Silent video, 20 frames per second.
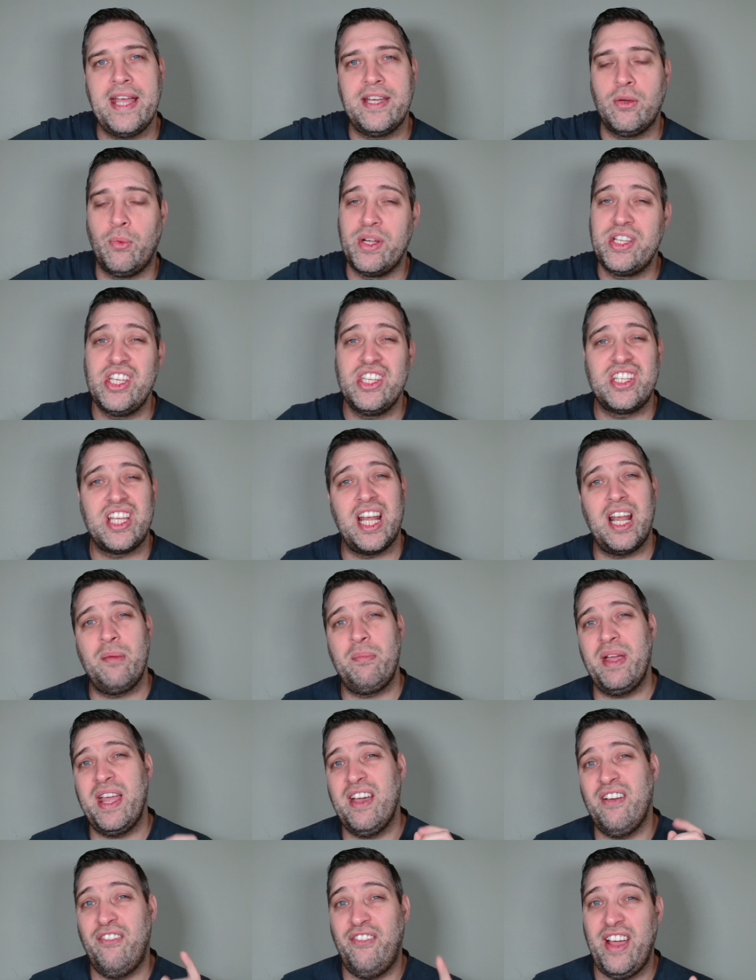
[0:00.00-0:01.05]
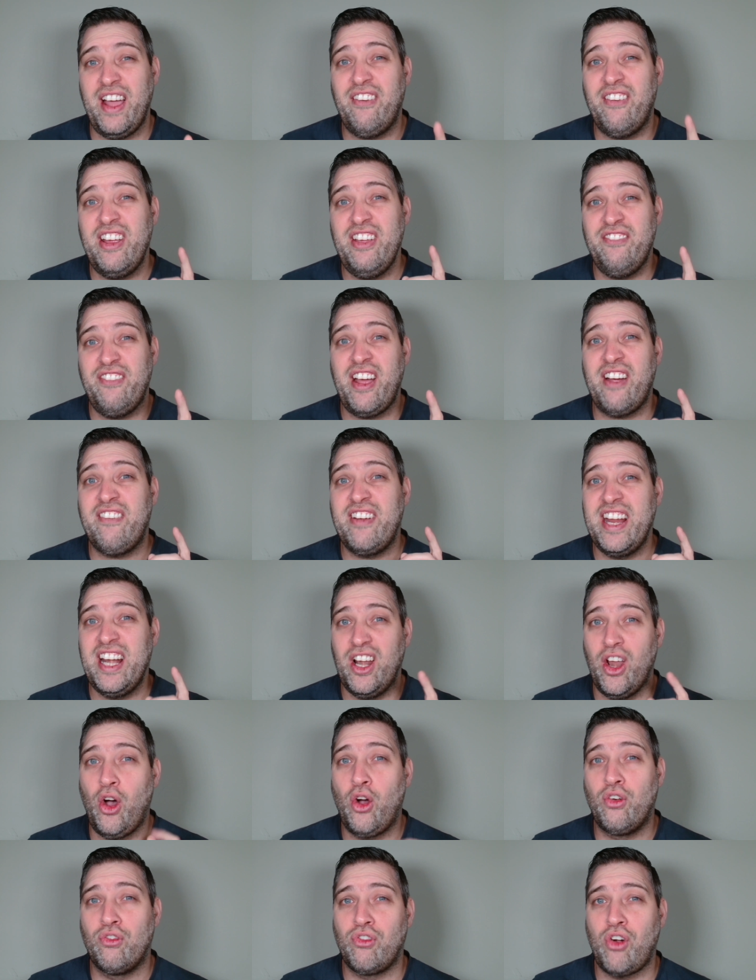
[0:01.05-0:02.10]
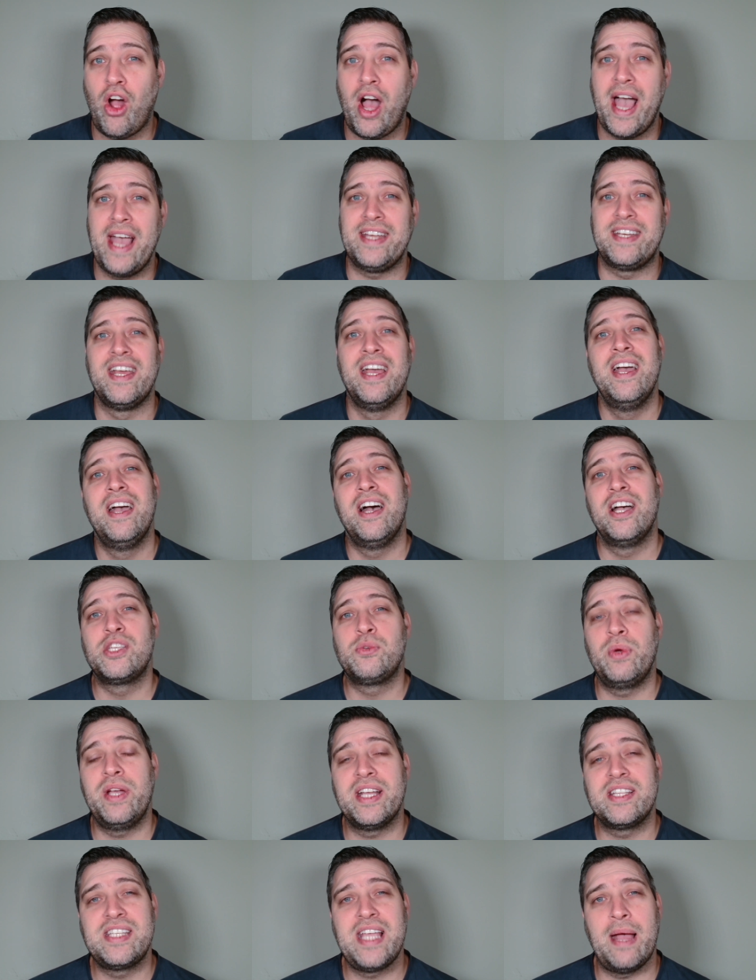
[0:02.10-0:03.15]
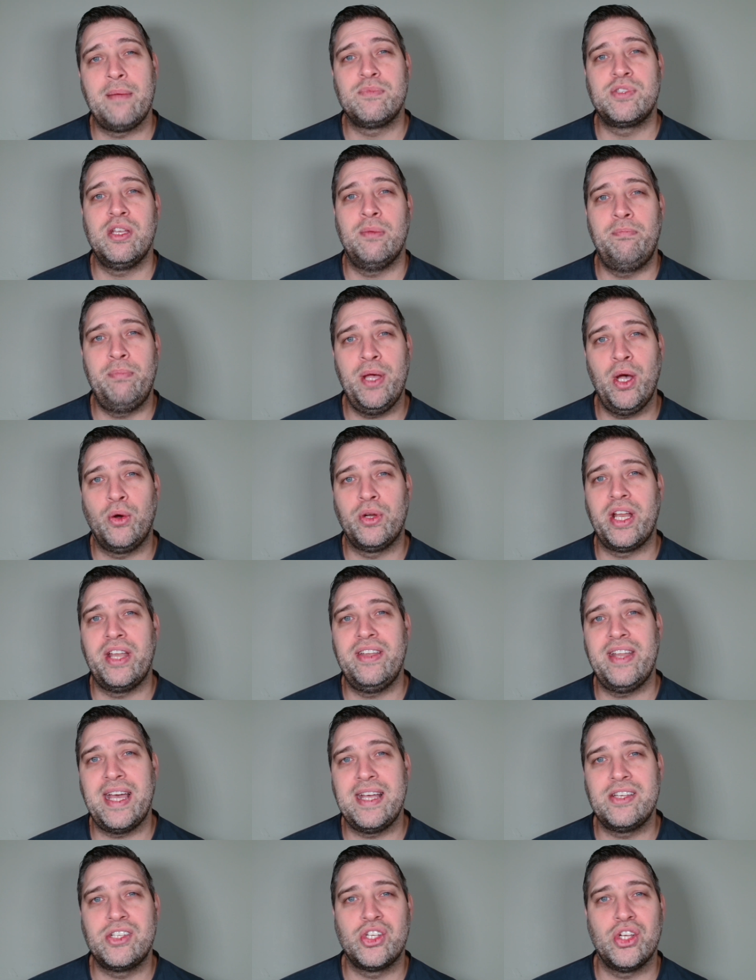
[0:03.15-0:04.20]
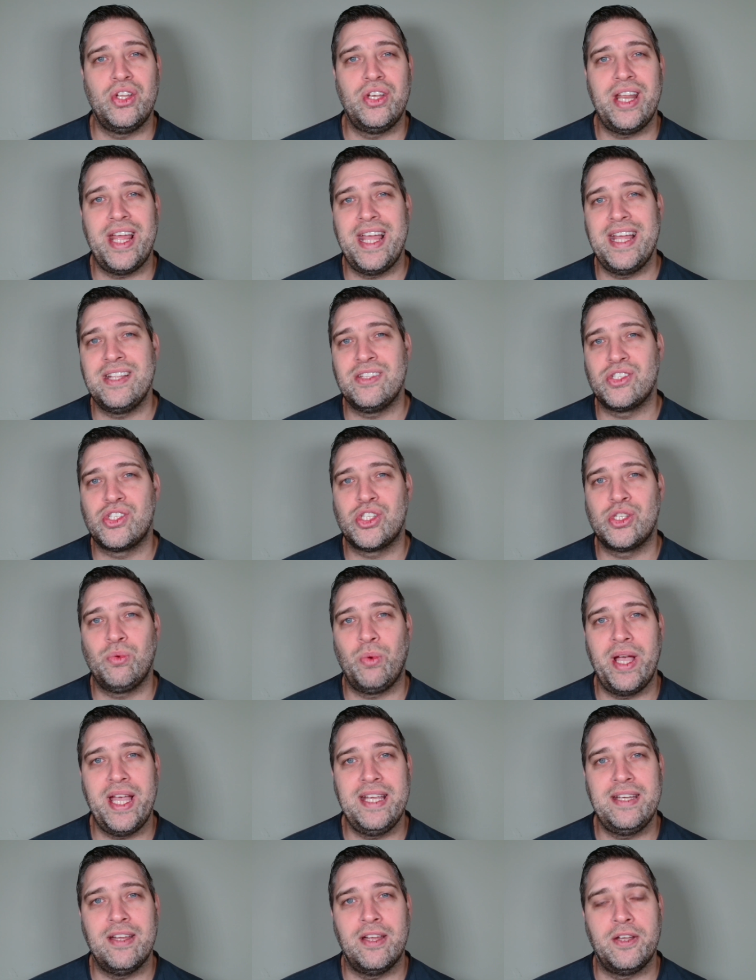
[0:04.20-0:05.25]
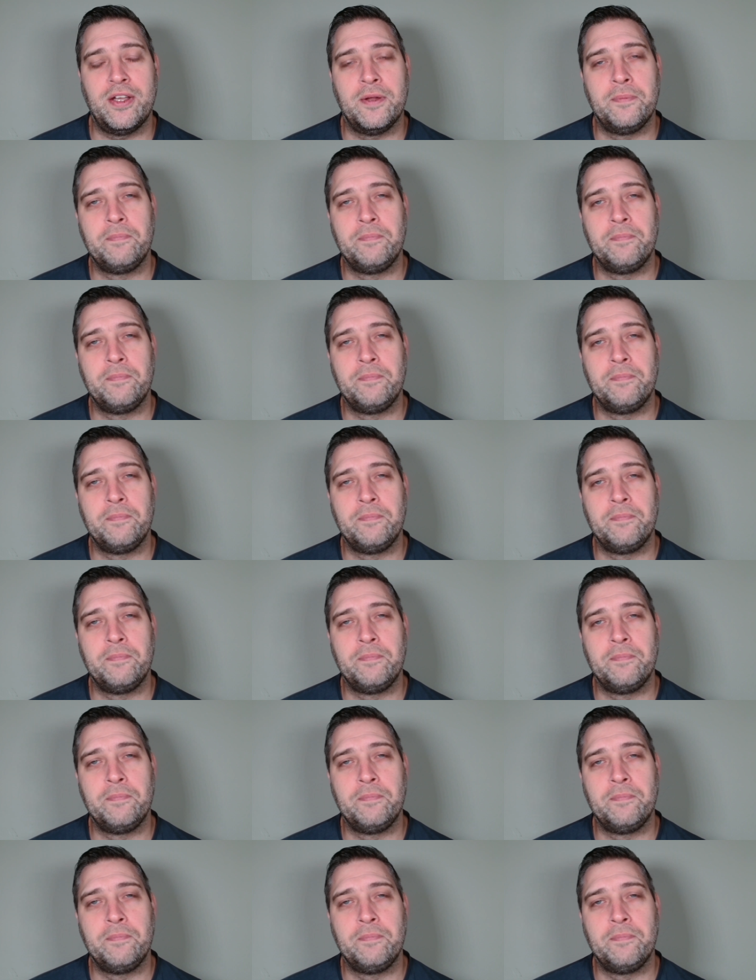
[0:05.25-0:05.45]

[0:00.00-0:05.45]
which is going to be a very, very long ride as we attempt to build a nation in Sweden.